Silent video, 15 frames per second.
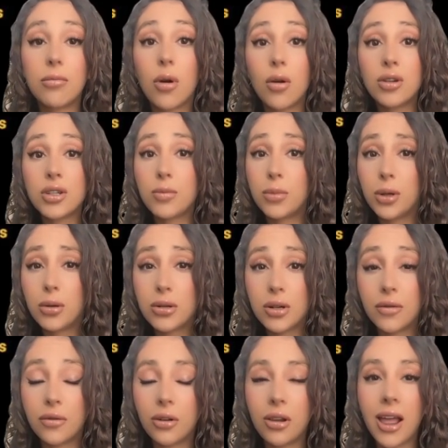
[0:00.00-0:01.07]
most
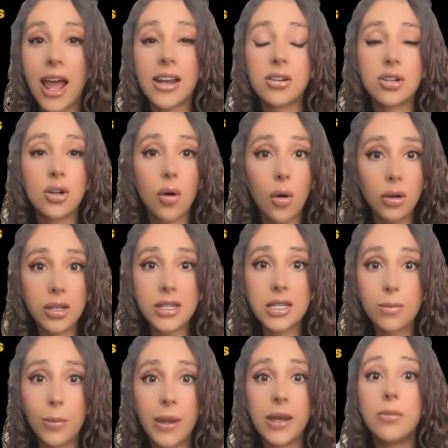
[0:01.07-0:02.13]
beautiful and
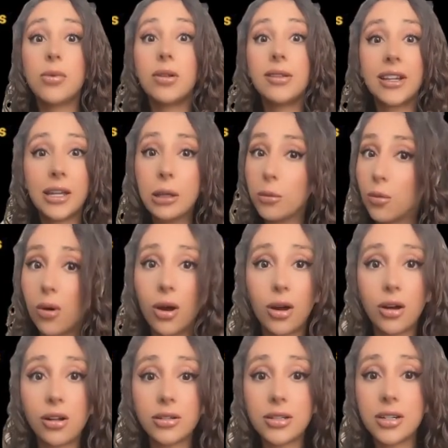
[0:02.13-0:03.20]
tallest people in the
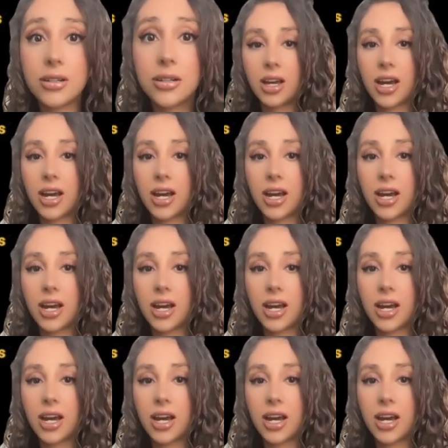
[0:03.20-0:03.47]
world.